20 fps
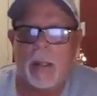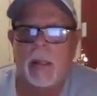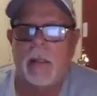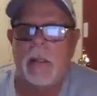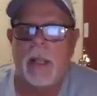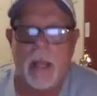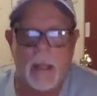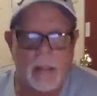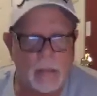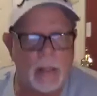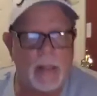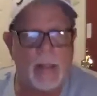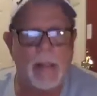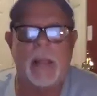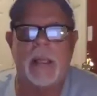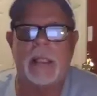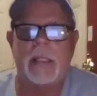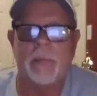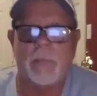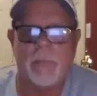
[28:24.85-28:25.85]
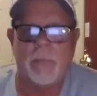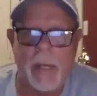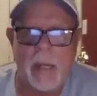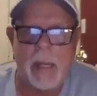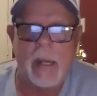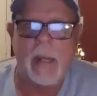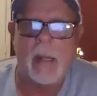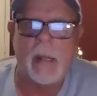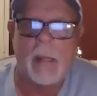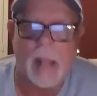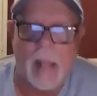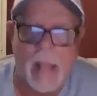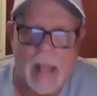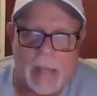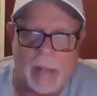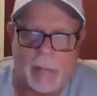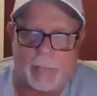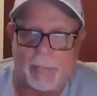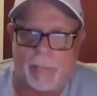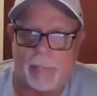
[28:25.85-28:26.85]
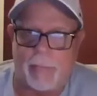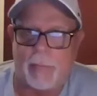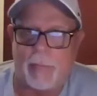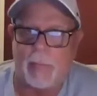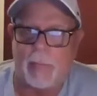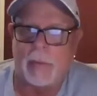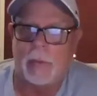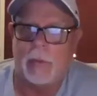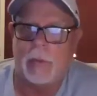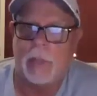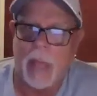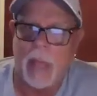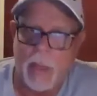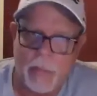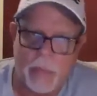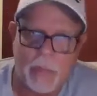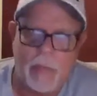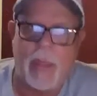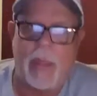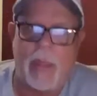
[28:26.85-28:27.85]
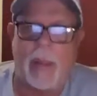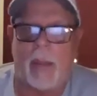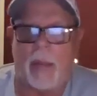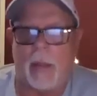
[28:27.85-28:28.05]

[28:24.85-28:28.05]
Nothing is free in life. Nothing.